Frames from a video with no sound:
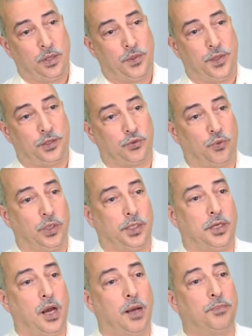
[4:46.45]
that's really
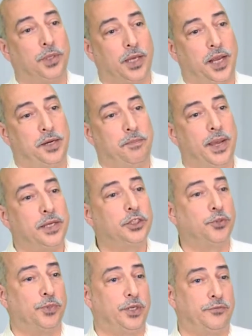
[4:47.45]
complicated
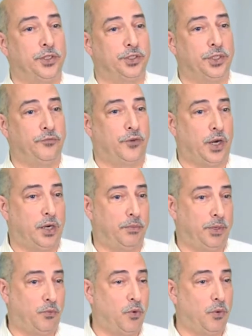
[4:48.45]
management of this
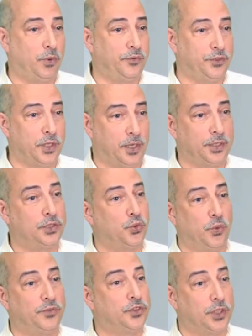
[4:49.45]
environment. What we've done is
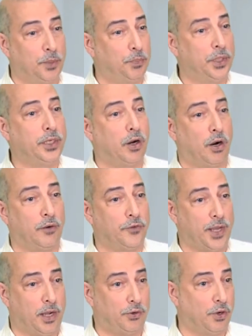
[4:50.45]
we've simply carved
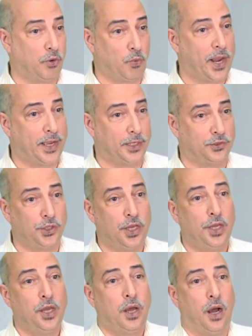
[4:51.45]
out arrays,
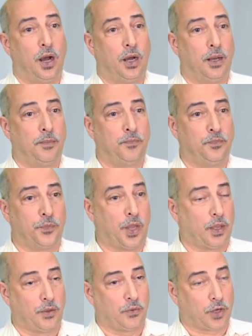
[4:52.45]

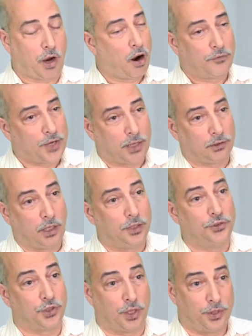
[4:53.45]
carved out
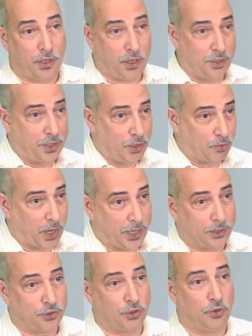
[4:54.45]
LUNs on the
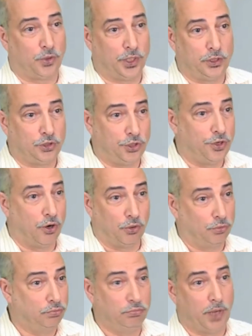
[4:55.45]
array, so each
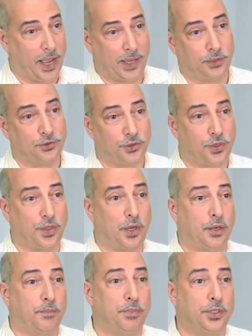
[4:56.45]
node has the
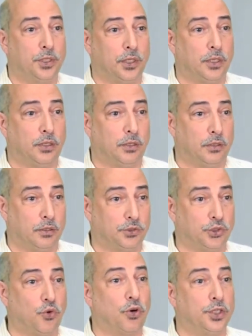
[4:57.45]
particular
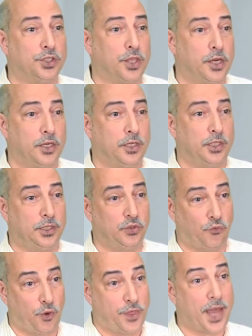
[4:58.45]
storage that it needs
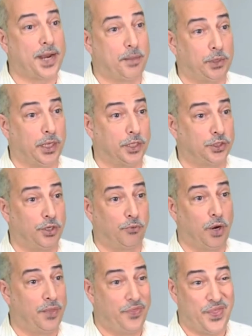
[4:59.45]
for that application to
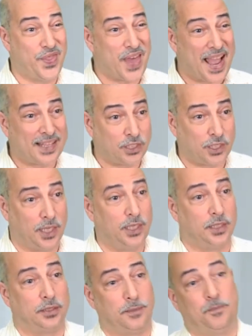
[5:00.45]
run. That's
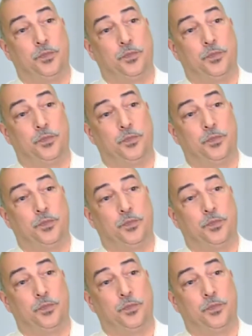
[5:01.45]
it.